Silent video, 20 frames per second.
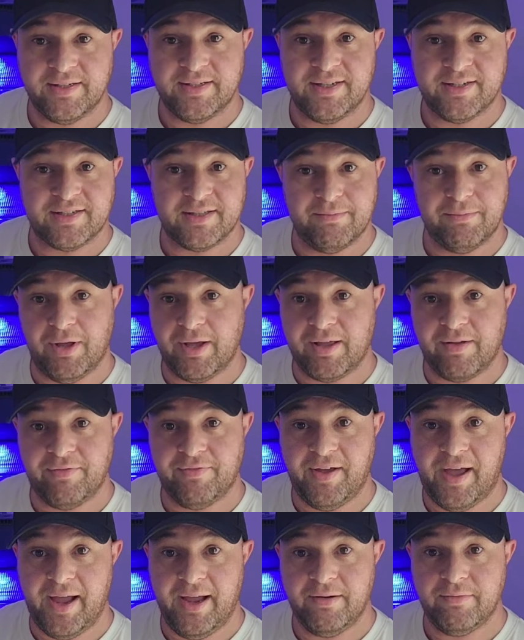system like a
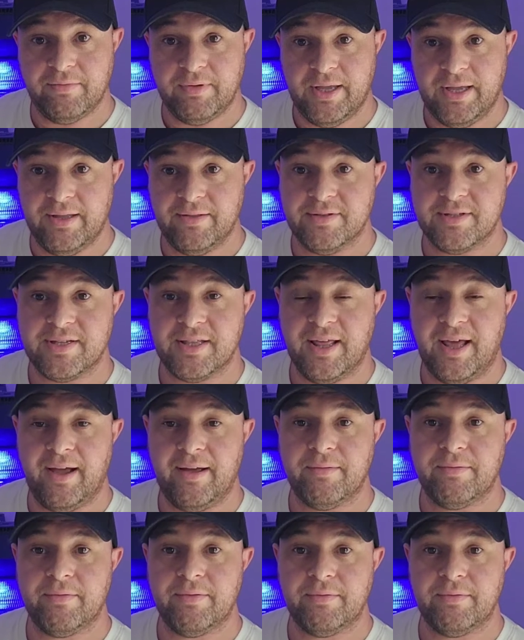fan into that